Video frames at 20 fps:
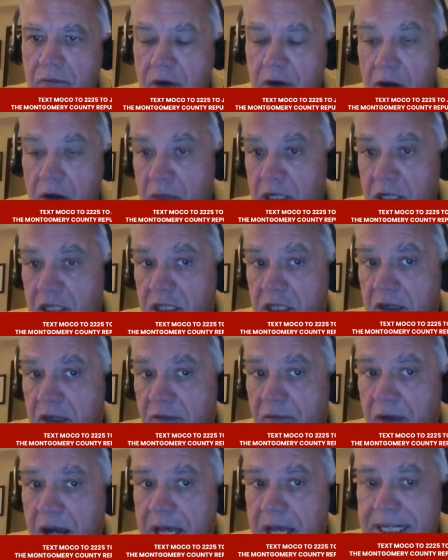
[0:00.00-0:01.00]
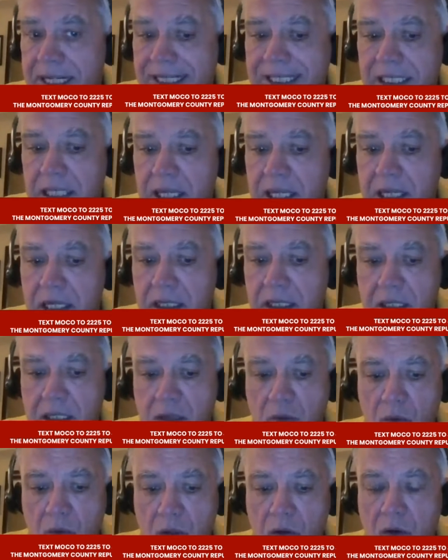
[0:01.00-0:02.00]
very much a divided Senate.
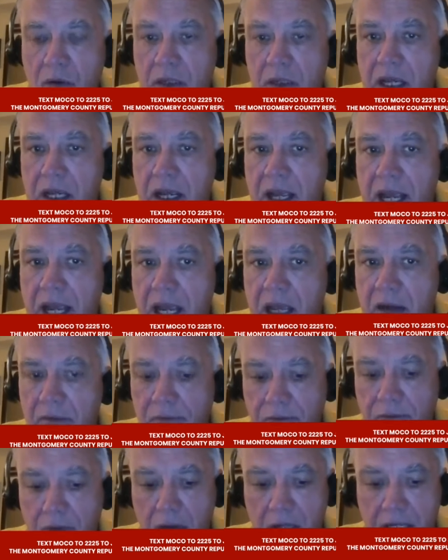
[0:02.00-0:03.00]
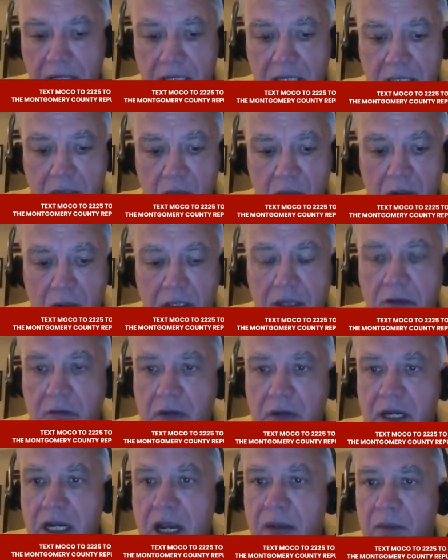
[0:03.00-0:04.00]
There were only a handful. I think there were only
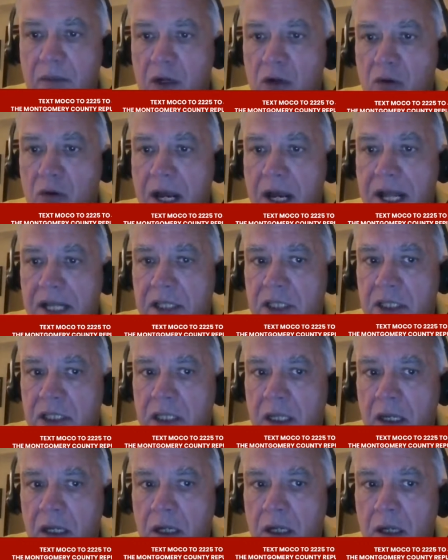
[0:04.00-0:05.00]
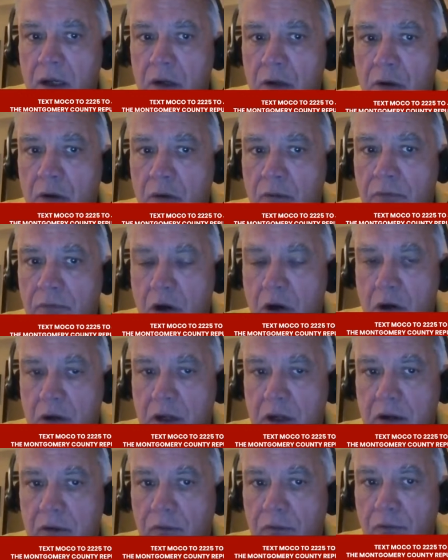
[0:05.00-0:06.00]
3 Democrats who
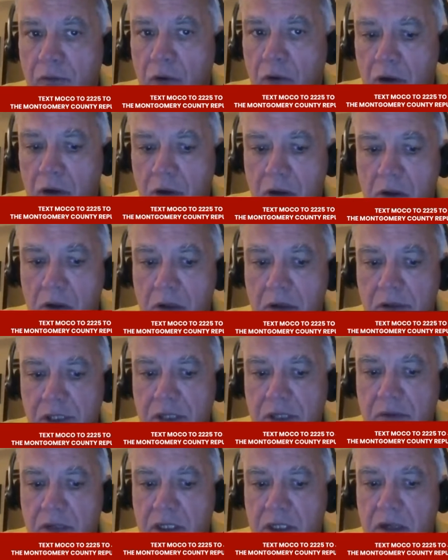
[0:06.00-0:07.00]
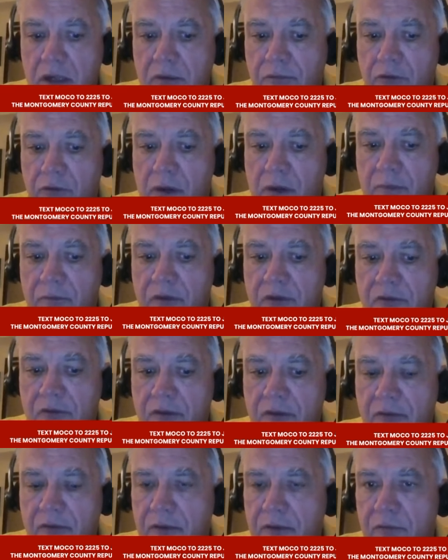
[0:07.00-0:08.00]
voted for her. She was confirmed
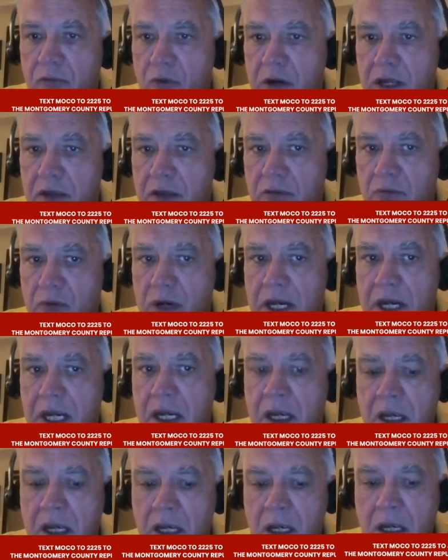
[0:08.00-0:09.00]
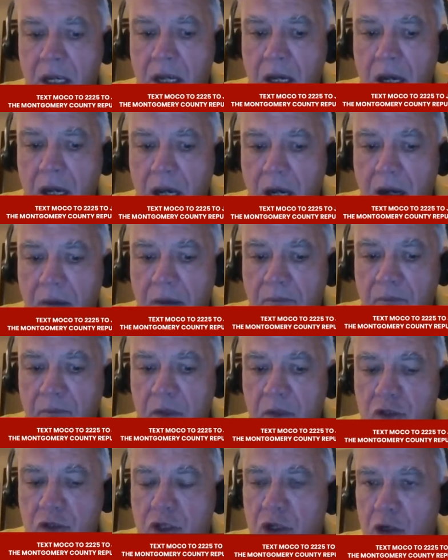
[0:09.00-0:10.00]
55-43.
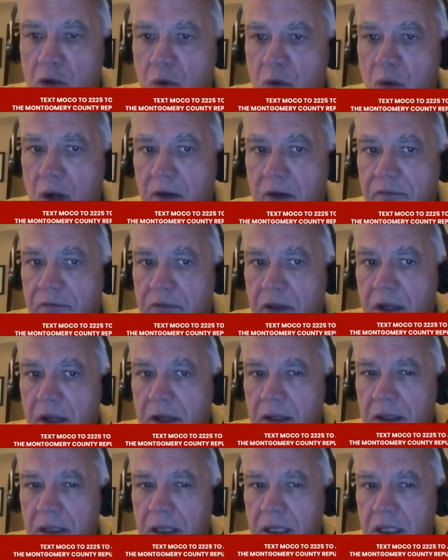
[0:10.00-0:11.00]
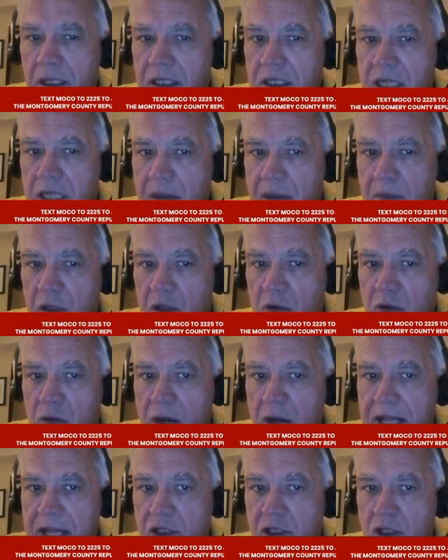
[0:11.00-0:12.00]
2 of the
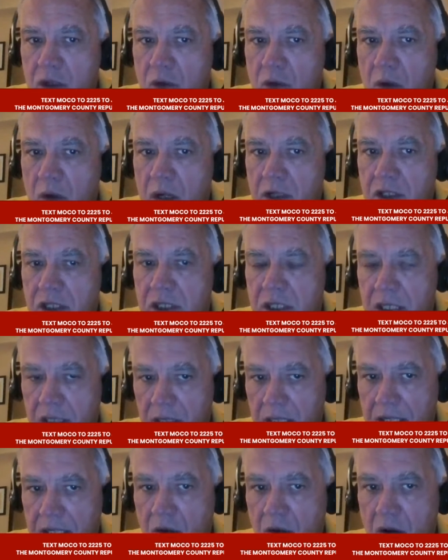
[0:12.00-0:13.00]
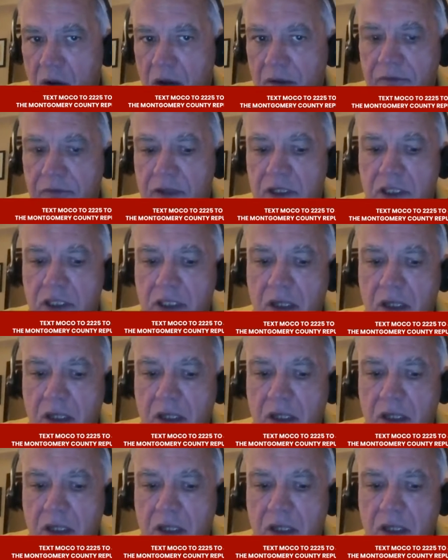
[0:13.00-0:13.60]
Democrats who are still in office